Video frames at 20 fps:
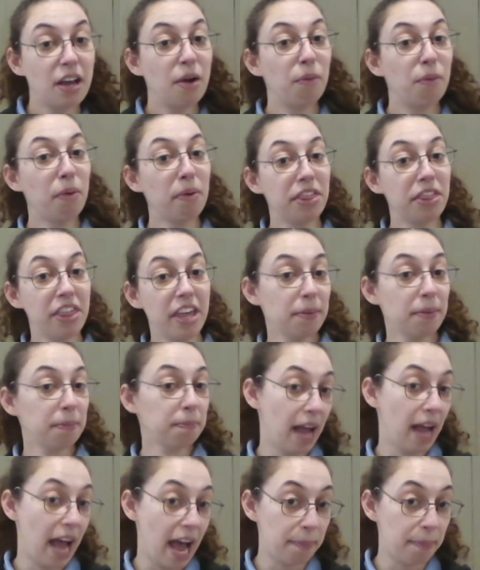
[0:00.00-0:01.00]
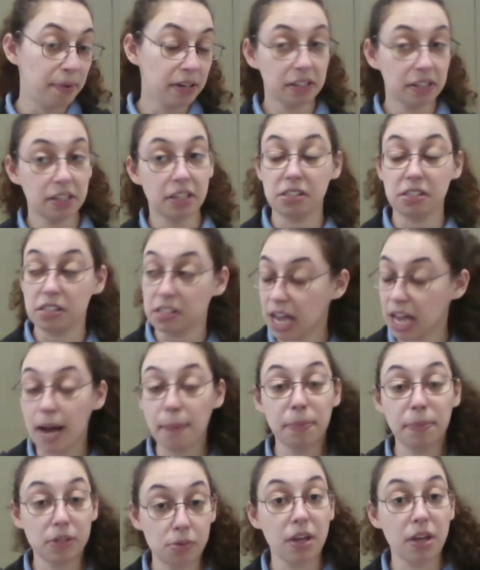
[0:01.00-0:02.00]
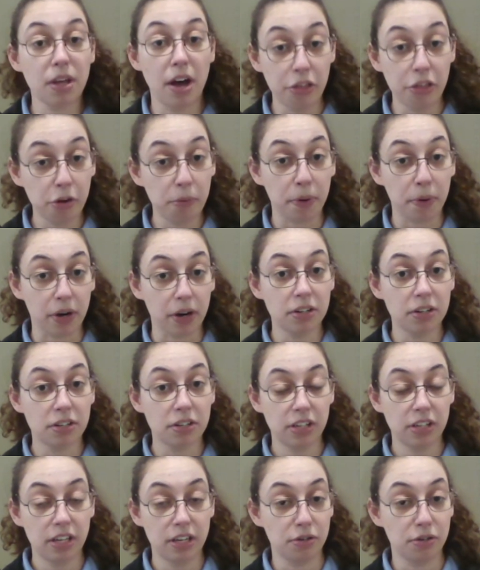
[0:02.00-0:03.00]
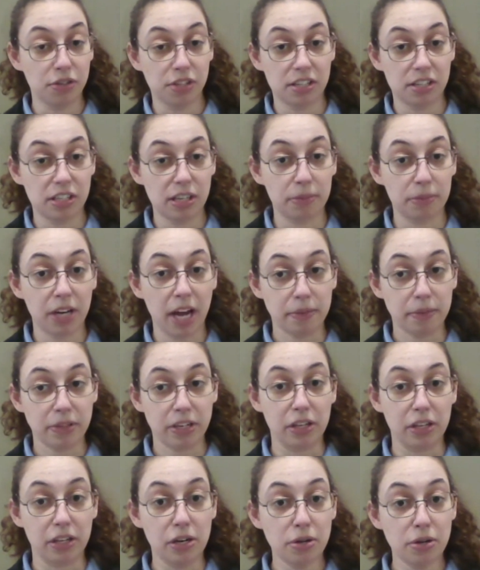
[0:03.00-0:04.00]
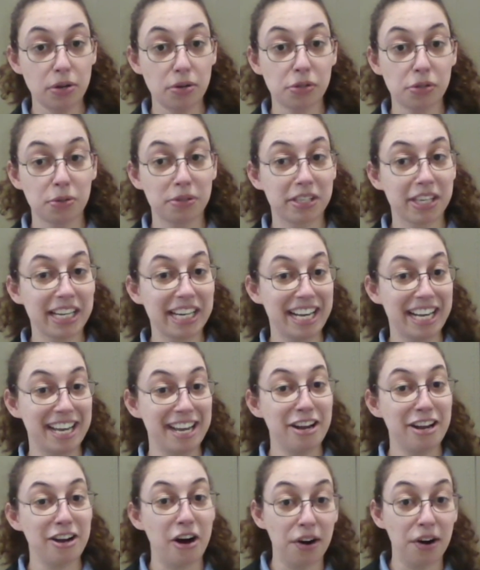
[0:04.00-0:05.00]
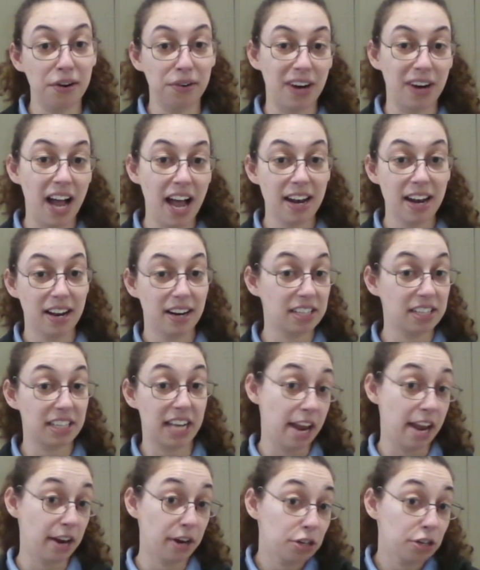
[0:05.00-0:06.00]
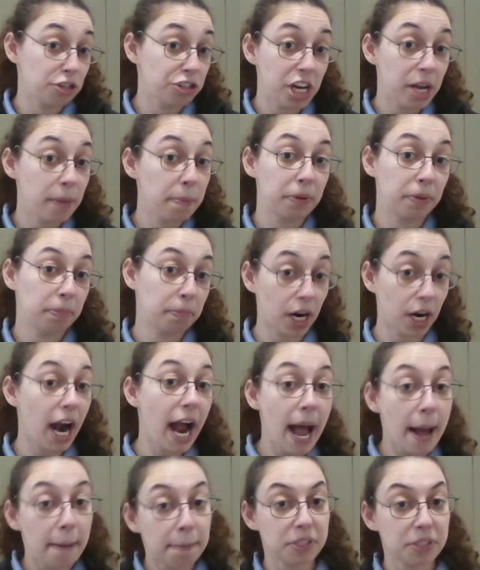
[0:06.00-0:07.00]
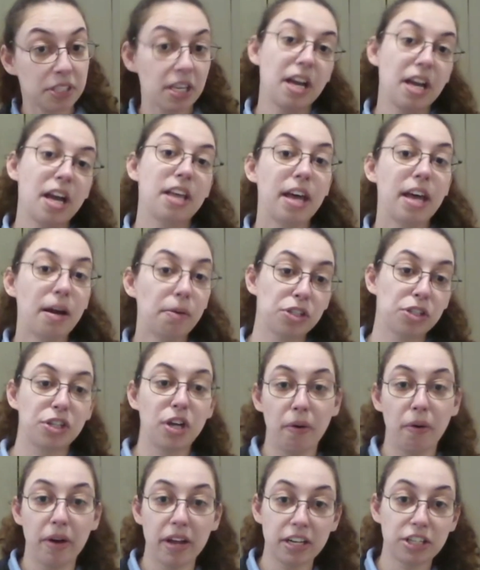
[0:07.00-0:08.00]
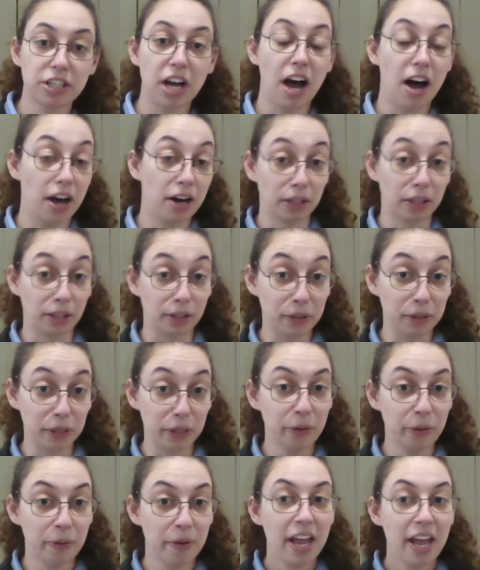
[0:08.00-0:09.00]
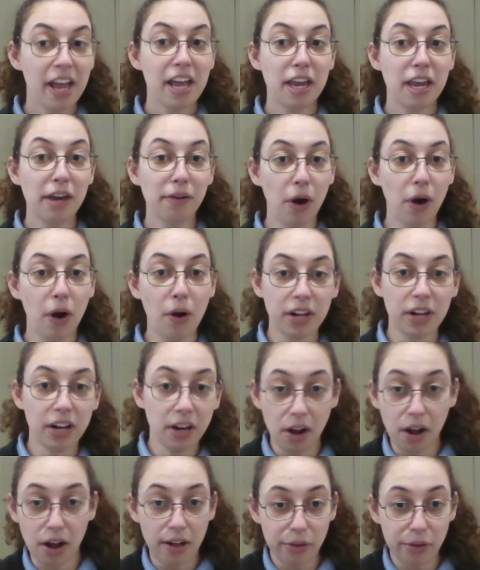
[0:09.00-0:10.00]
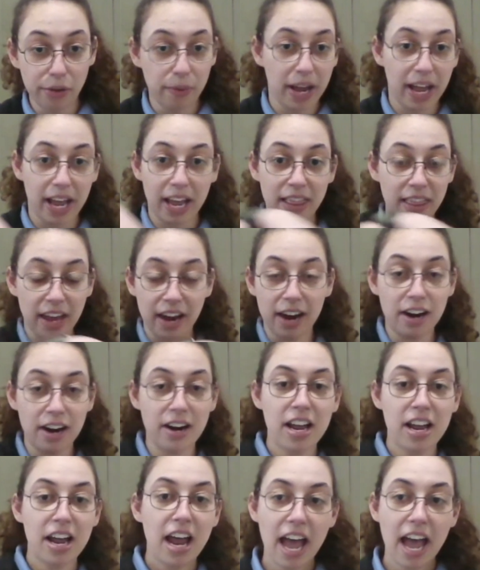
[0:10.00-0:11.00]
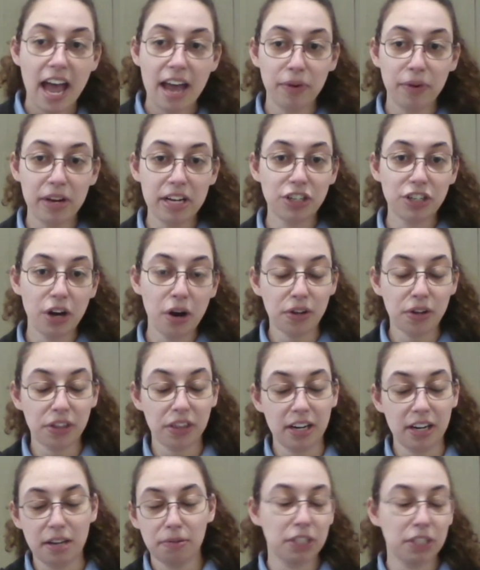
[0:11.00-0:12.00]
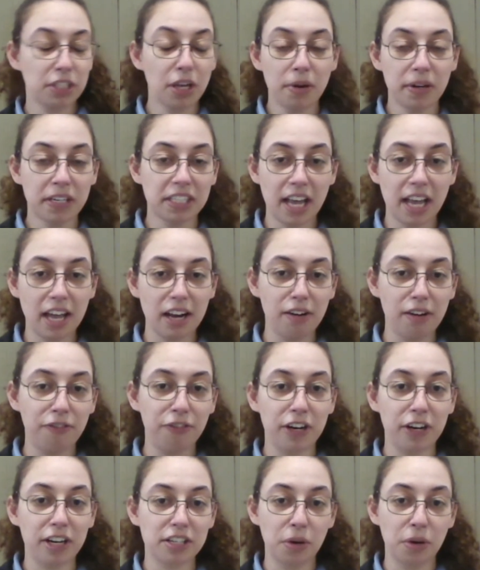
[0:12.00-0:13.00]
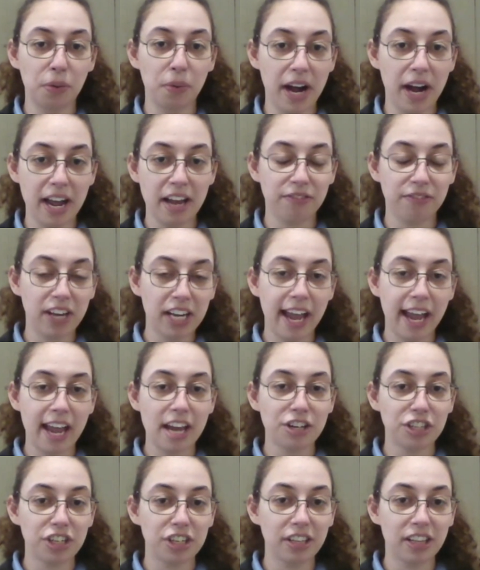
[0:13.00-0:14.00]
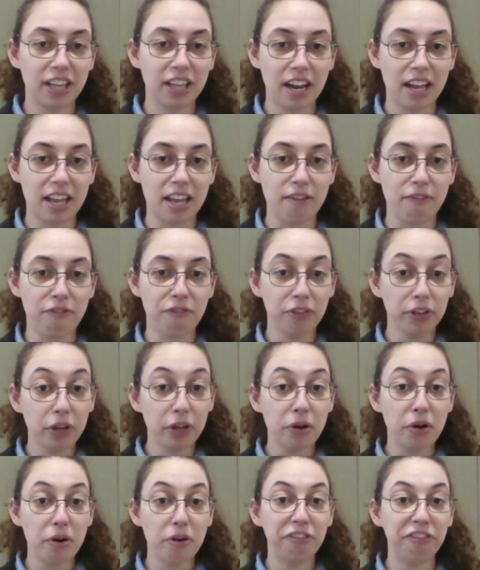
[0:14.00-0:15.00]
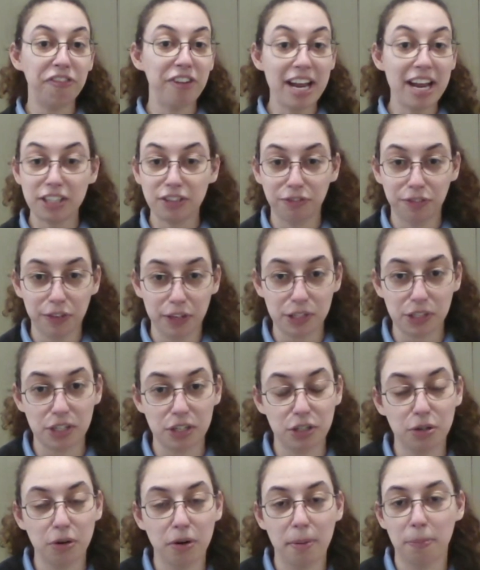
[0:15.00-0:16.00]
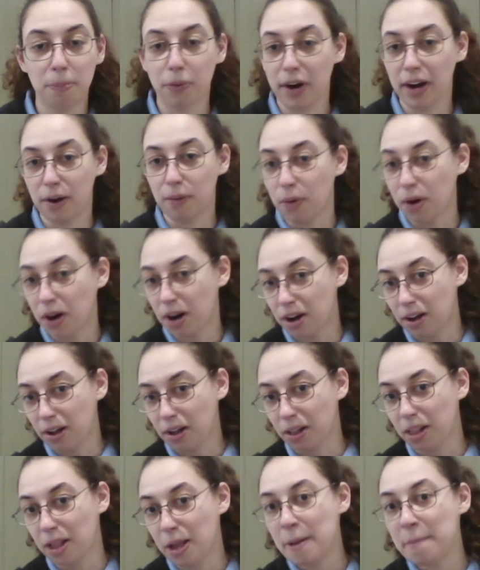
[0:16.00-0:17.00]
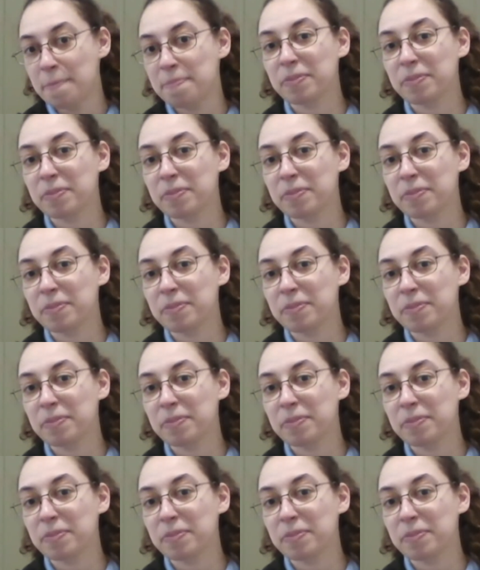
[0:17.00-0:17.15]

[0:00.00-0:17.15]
What we think happened, because this happens with other birds that you see sometimes on the news, is that he caught a ride on a tanker ship, perhaps, that was going to Honolulu. He rode it all the way there. And we joke that he was so excited for his Hawaiian vacation that he flew face first into a brick wall.